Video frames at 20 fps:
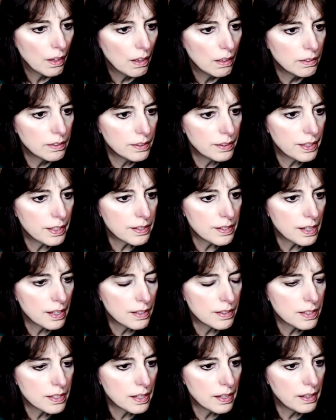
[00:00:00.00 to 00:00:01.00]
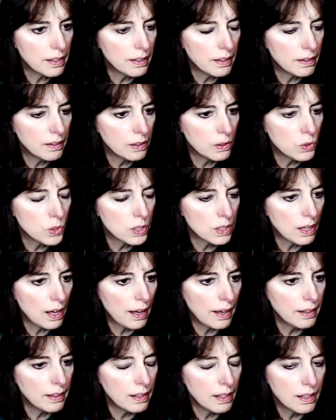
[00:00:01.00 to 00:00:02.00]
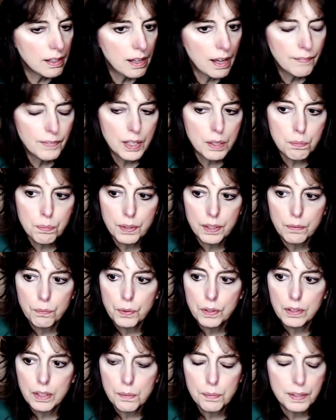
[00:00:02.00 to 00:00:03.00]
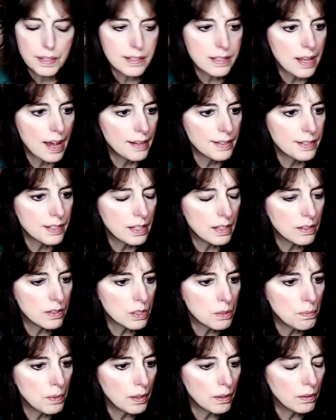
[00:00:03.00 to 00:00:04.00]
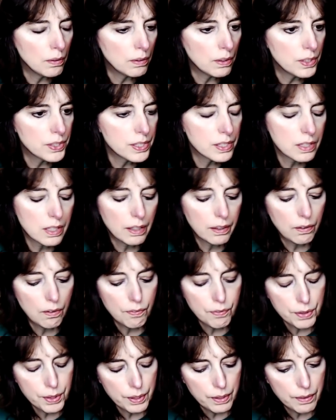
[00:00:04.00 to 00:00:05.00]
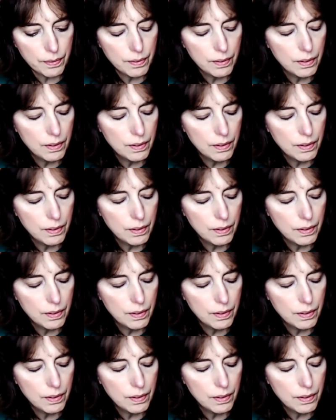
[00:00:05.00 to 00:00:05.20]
Did they say it's a UTI? we got to bring Sassy in tomorrow because she's got to go for the